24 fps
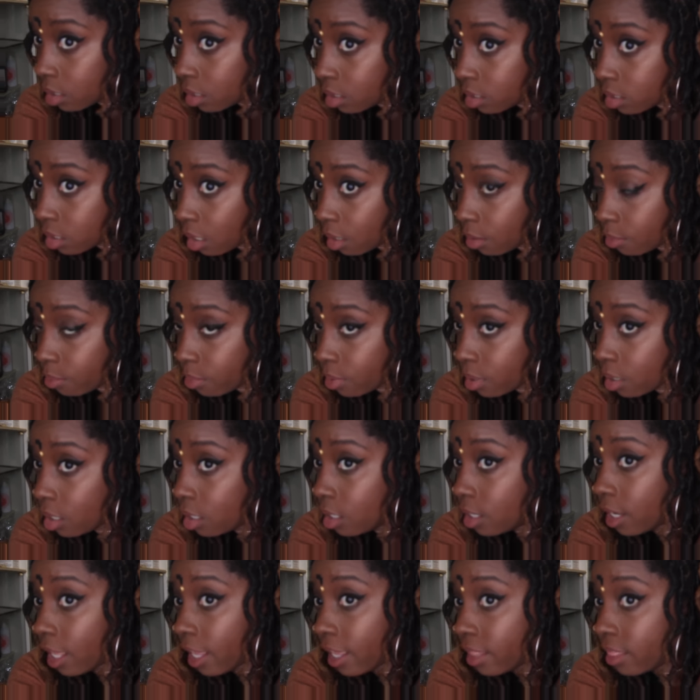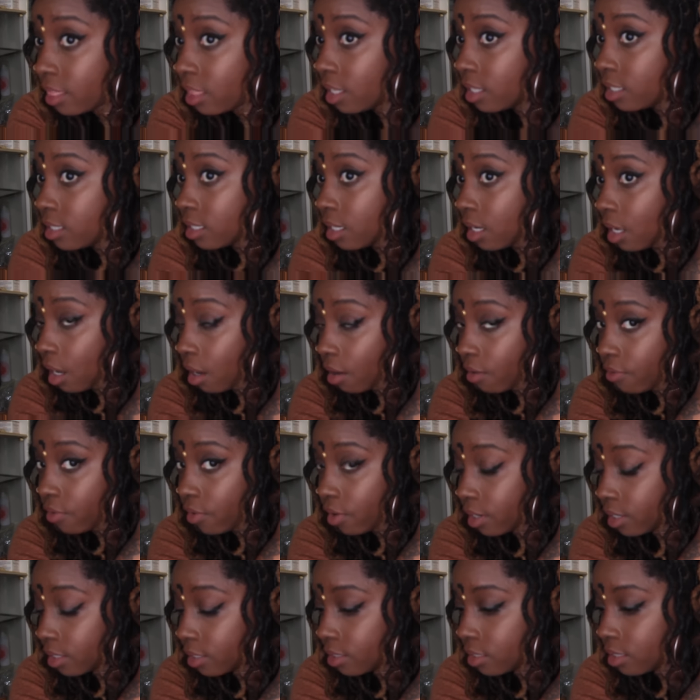that Like this lock, for
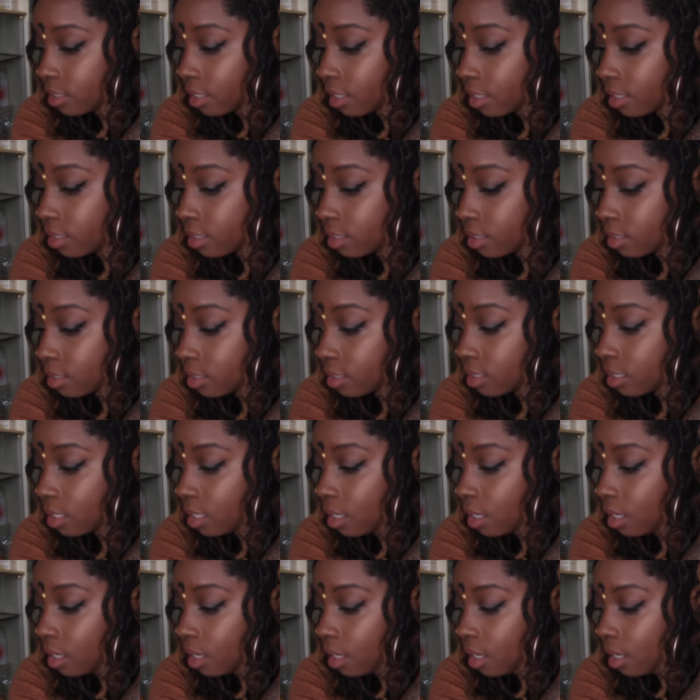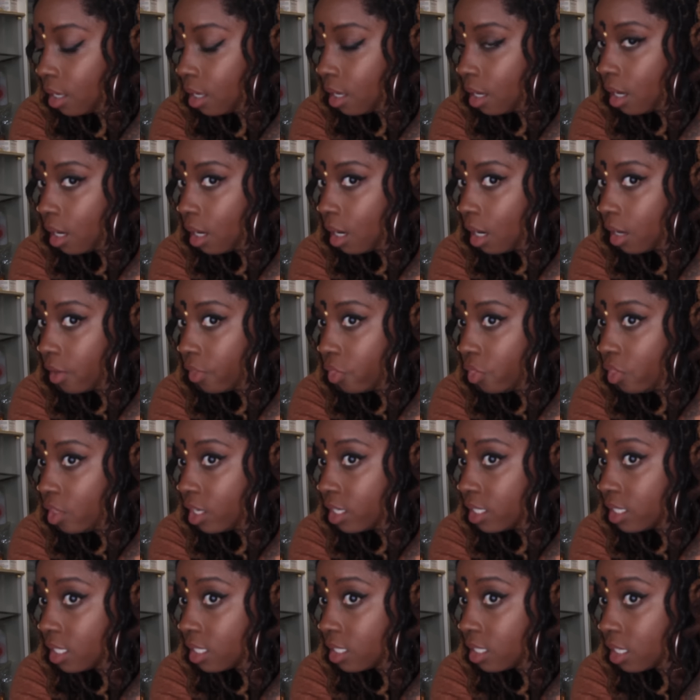instance.
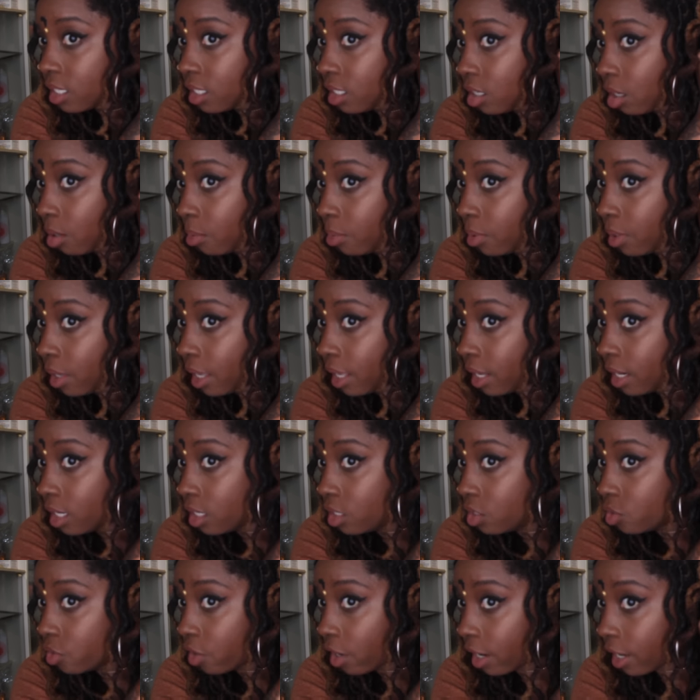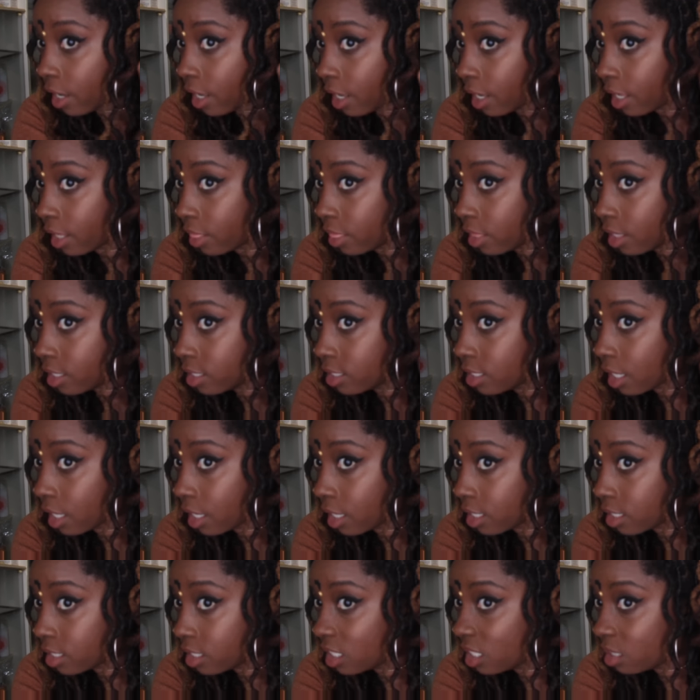This is a double-headed dragon. There's like
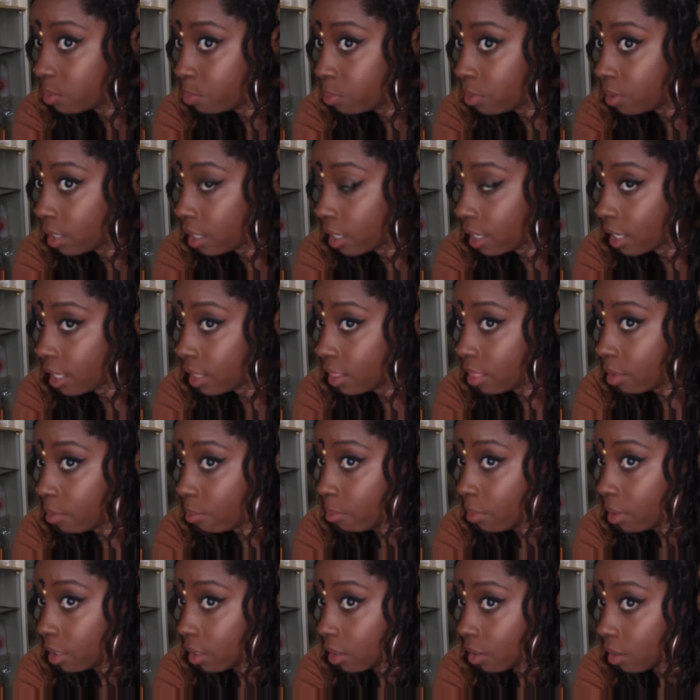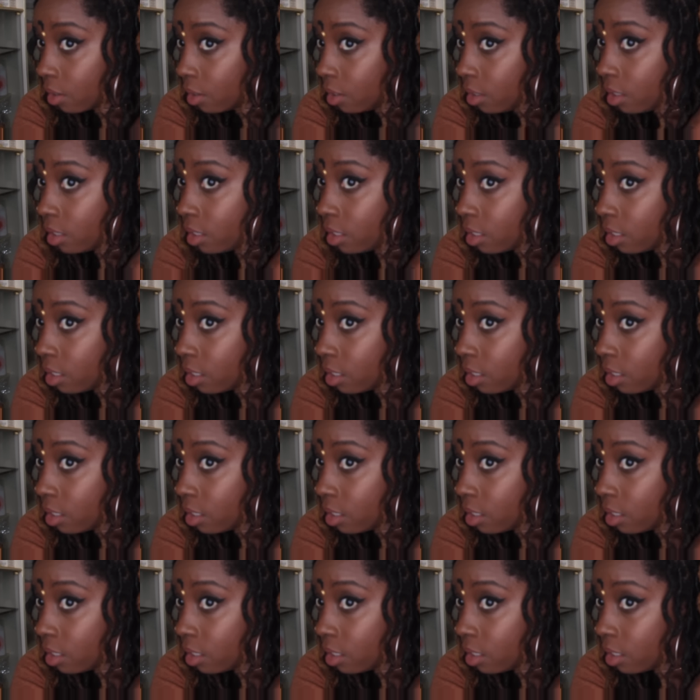a split in the middle.